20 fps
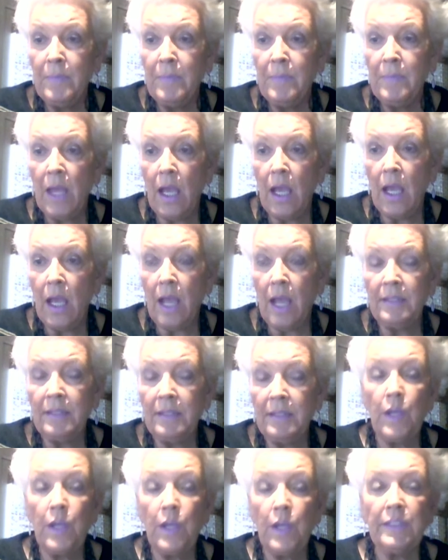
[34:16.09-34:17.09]
I think
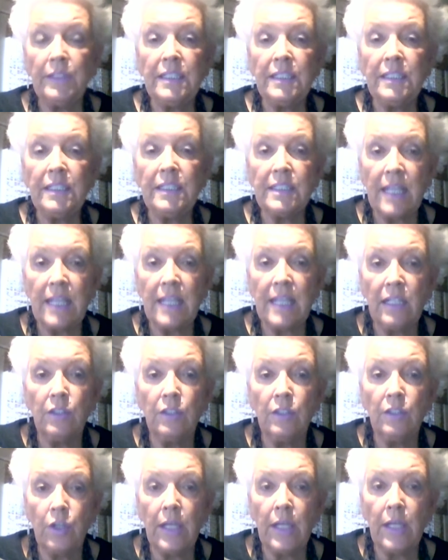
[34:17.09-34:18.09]
we all need to take a
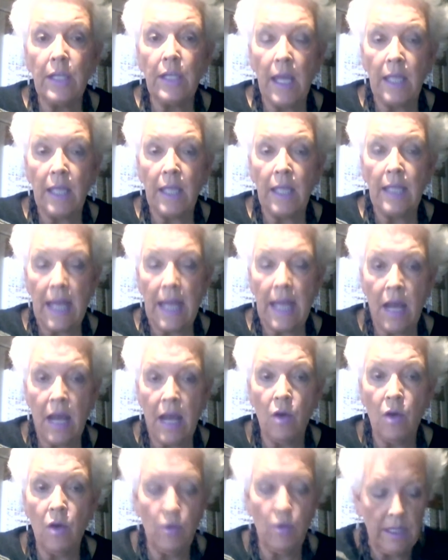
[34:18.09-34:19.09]
look at how,